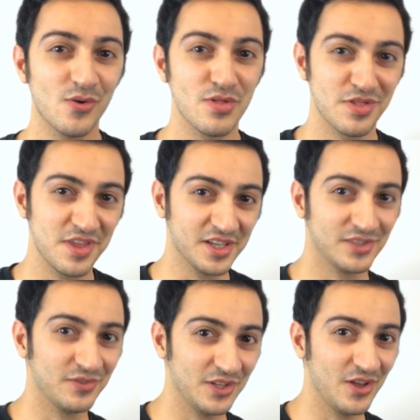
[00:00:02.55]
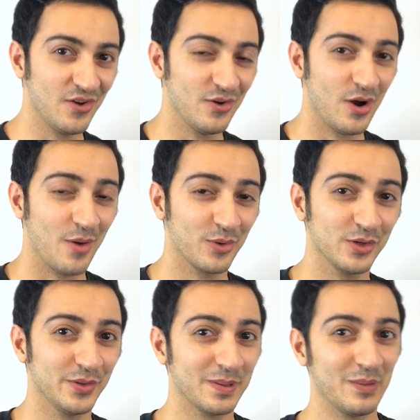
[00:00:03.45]
In this video, I'm going
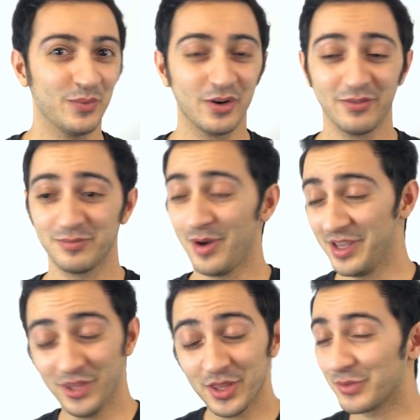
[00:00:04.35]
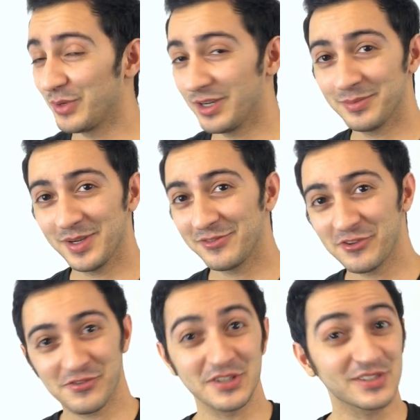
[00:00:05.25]
to talk about another one of my
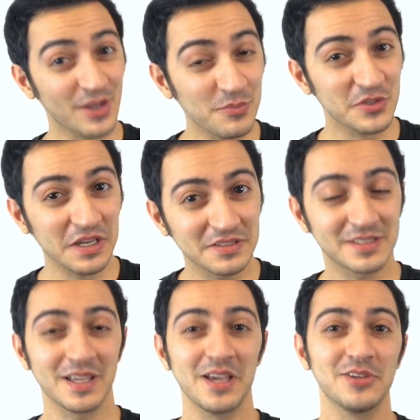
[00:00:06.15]
favorite subjects,